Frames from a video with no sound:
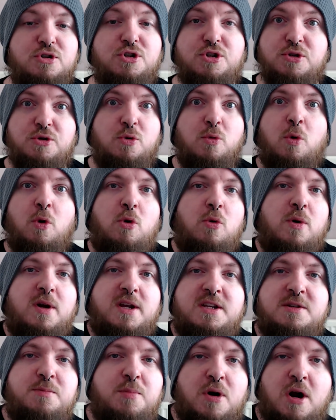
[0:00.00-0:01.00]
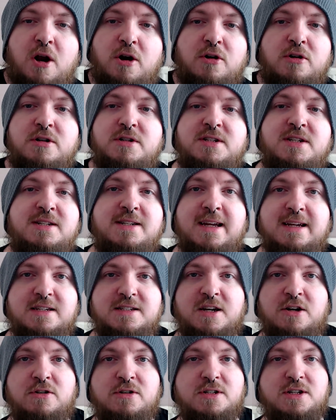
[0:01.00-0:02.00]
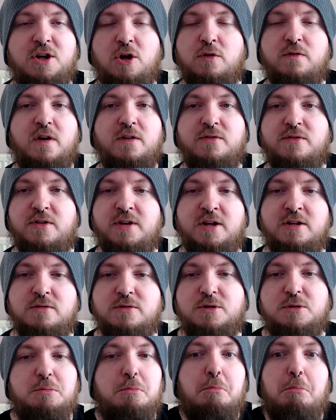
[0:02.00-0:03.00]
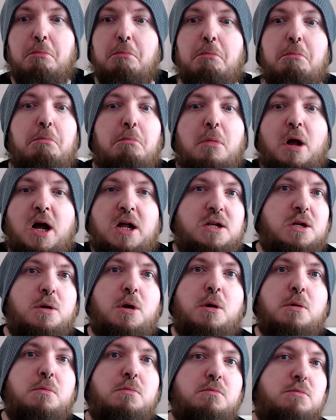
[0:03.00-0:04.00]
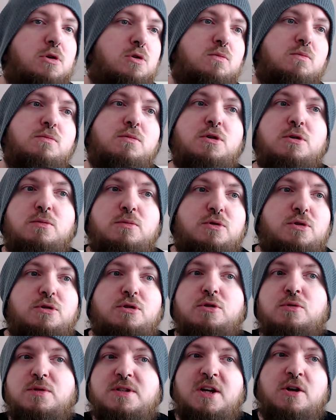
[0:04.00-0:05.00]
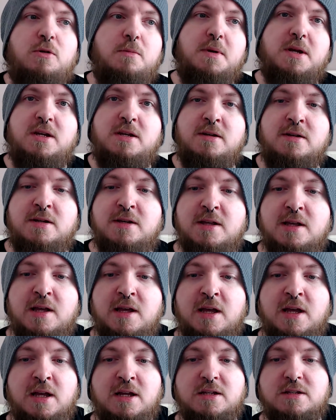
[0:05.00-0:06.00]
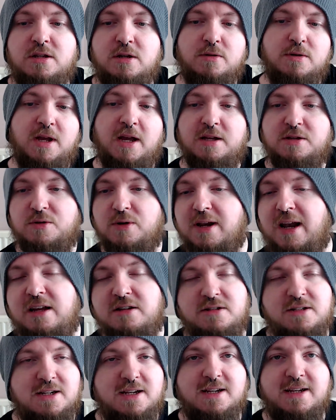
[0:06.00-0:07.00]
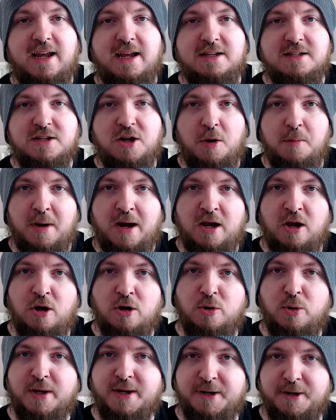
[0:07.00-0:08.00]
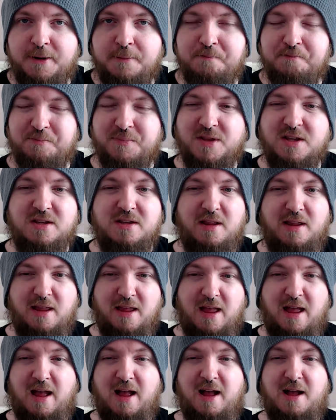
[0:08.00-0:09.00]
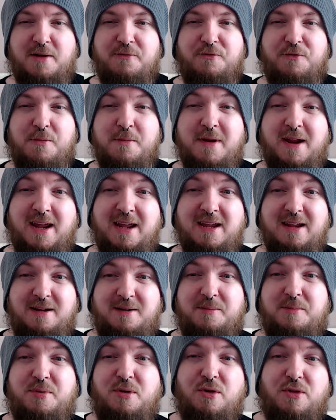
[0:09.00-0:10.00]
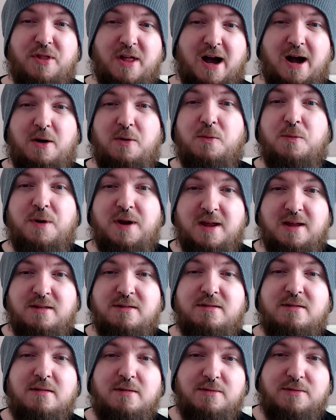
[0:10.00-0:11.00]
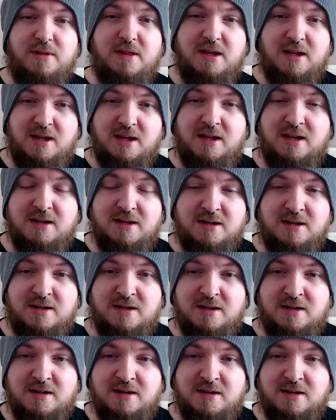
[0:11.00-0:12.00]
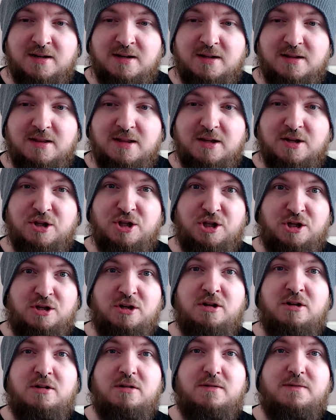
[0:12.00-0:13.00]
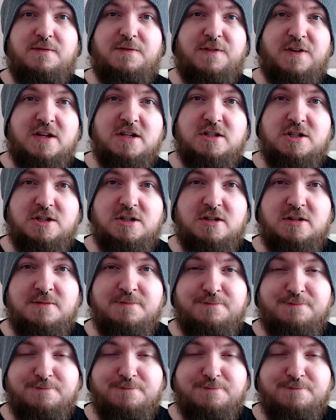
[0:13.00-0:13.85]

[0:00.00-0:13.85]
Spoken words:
you always priority dexterity over everything else? I don't know. You tell me. So yeah, so it allows you to get into combat a lot quicker. For me, put that with the alert feature.